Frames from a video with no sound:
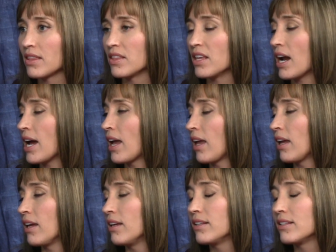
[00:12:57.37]
that
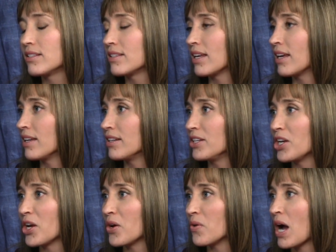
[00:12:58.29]
I said, you
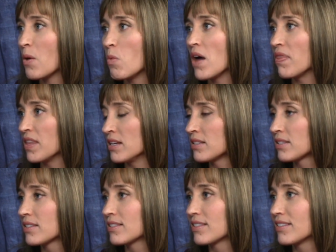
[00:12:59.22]
know, I want
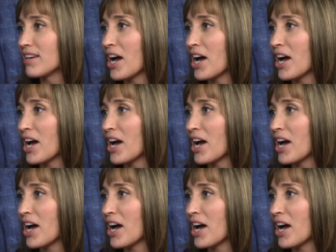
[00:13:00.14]
this.